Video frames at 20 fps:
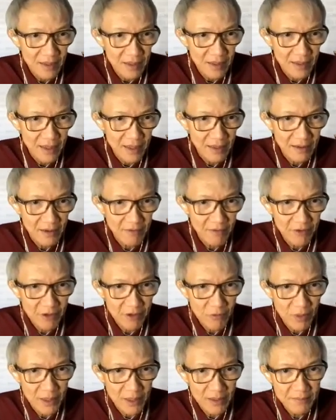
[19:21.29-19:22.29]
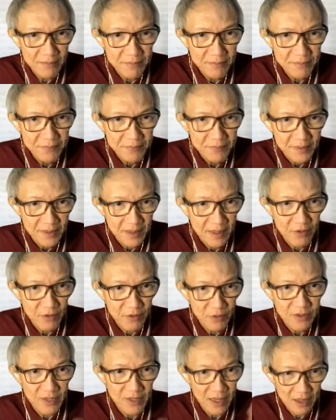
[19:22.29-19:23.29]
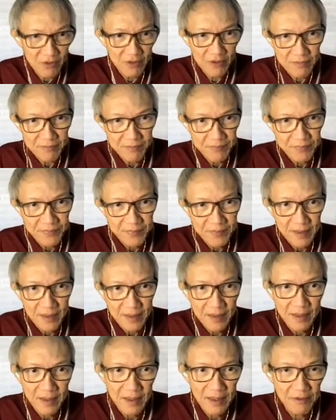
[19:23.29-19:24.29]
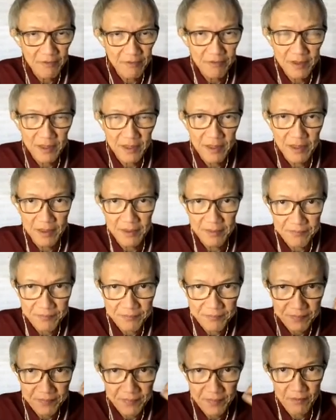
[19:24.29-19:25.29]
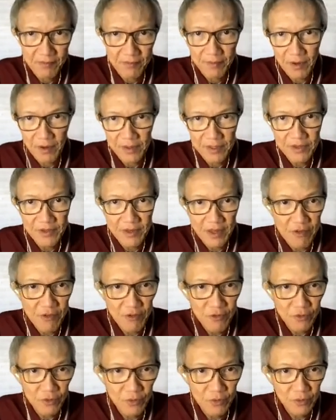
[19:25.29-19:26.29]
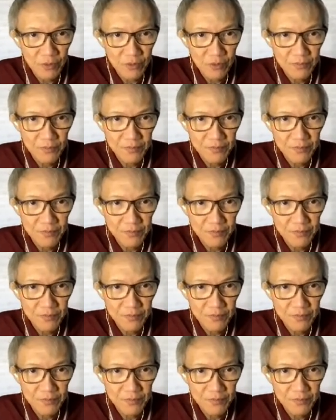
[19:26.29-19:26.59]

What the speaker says: Then the first one is to test if the condition is true.